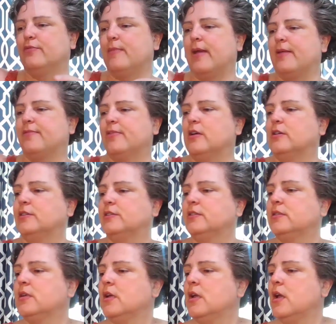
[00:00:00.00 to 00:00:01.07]
of my
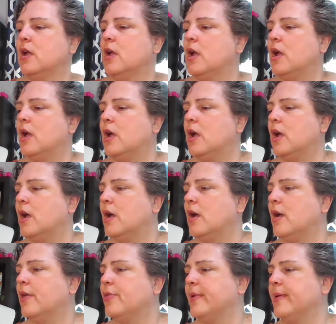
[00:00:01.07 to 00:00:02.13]
first
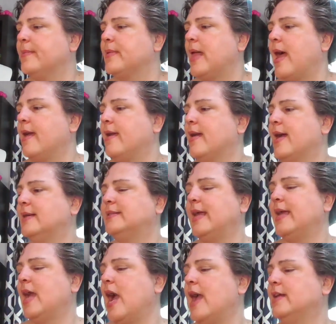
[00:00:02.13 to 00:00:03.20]
um, three ply. I
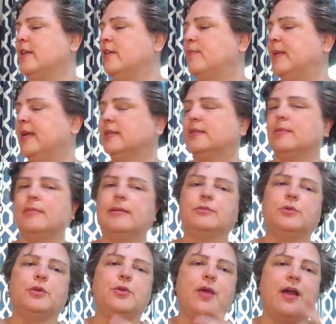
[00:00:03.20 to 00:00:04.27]
say kind of because
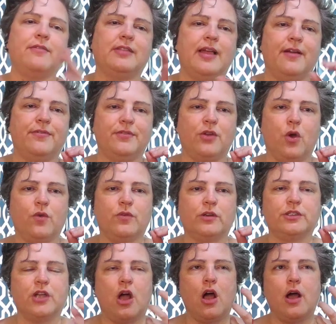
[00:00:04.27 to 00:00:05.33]
sometimes when you have
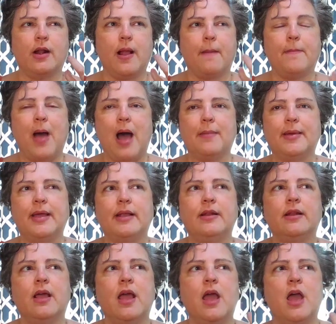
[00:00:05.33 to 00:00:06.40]
leftovers on a
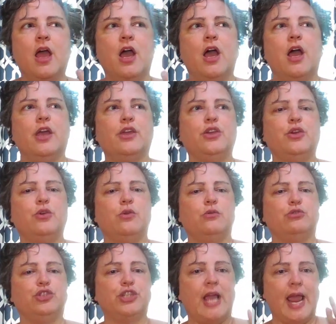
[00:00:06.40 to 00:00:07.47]
bobbin,
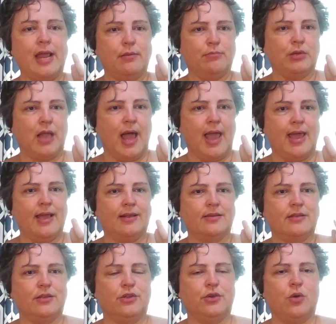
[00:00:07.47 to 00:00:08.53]
you chain ply
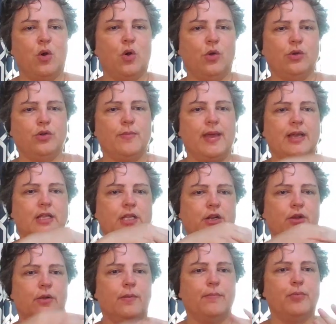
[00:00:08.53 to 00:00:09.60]
it. You hold, you make a
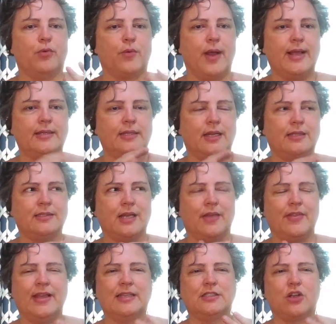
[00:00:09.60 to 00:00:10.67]
little brace.
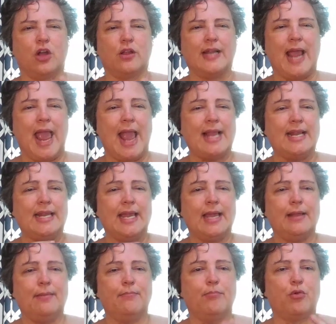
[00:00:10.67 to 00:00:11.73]
I think it's called an
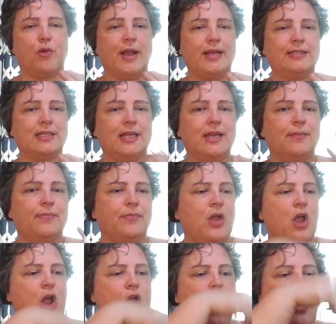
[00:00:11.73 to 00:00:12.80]
Andean bracelet.
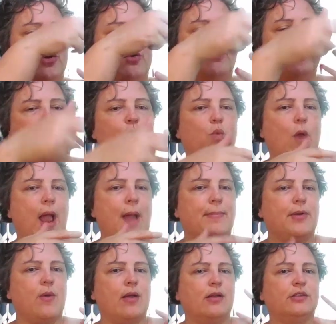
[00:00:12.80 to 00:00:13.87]
You wrap
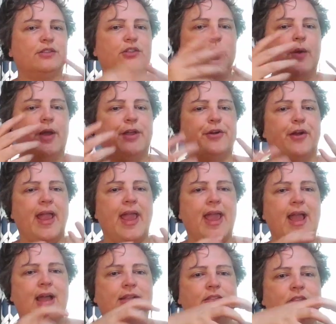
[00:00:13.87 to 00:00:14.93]
it around a certain way in your
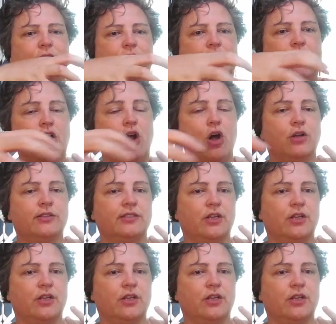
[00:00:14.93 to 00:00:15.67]
hand so that it all